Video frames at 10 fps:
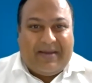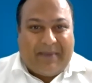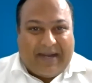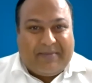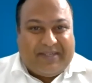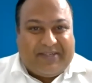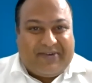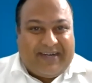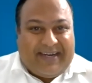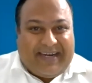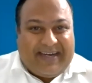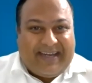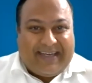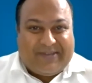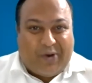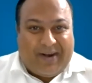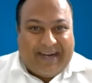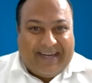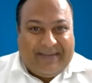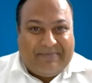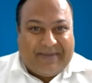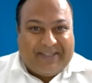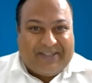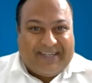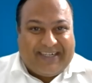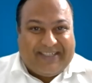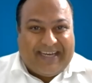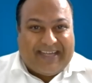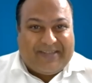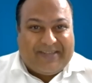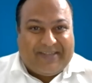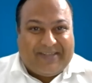Madam District Director has already mentioned that she has